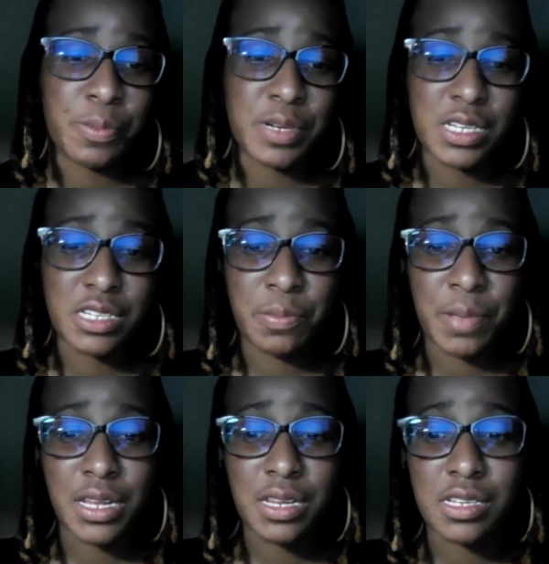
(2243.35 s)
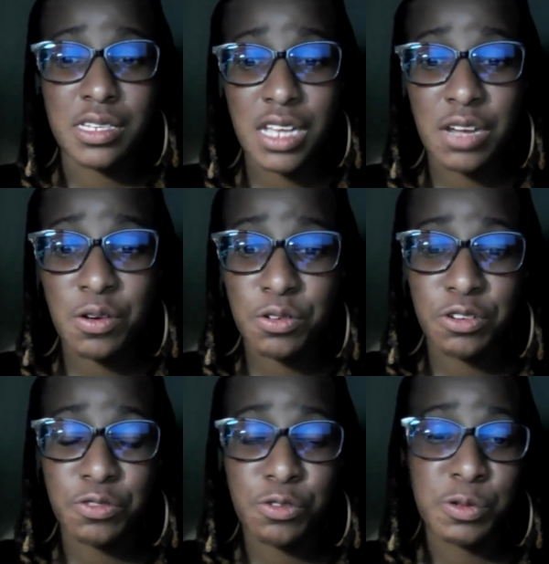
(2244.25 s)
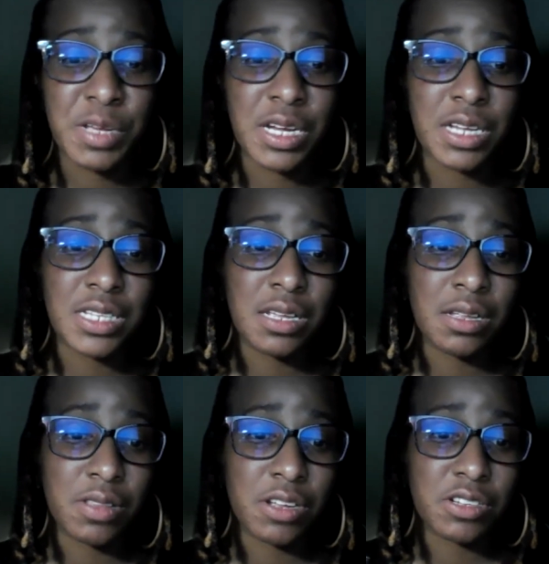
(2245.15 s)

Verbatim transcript: to participate in the stakeholder groups because they